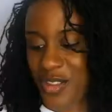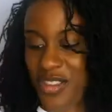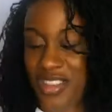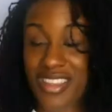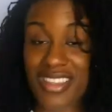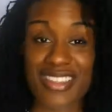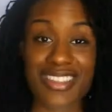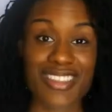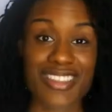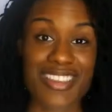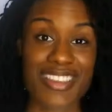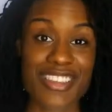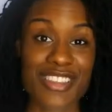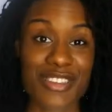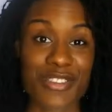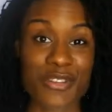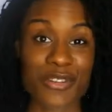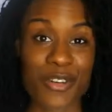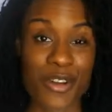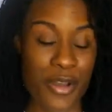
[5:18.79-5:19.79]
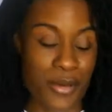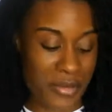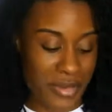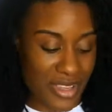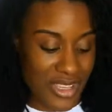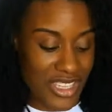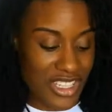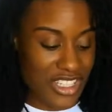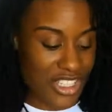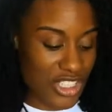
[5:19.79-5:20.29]
this is from
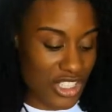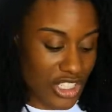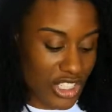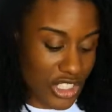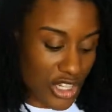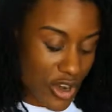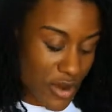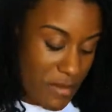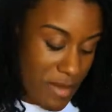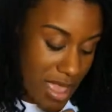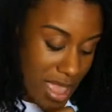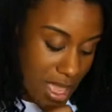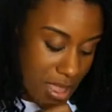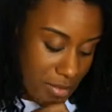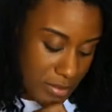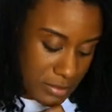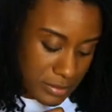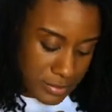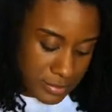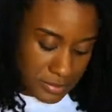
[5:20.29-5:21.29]
Keisha Charmaine,